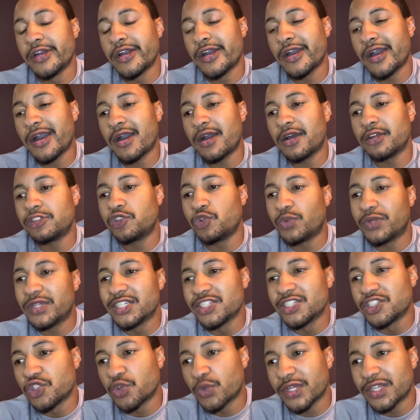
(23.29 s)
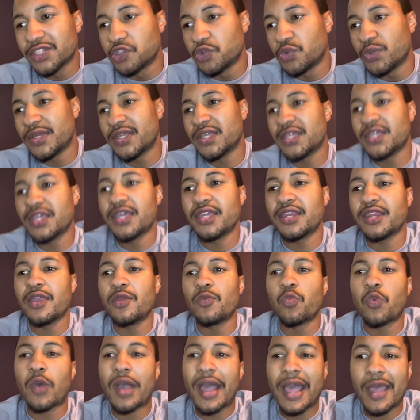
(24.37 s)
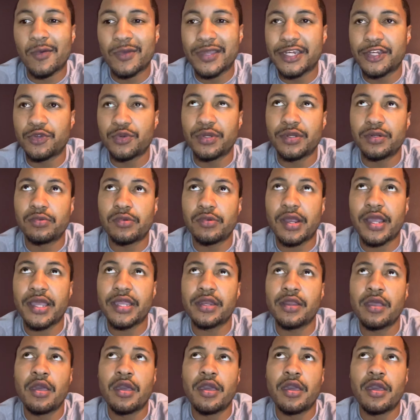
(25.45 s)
uh, do we enjoy doing it and why we do it right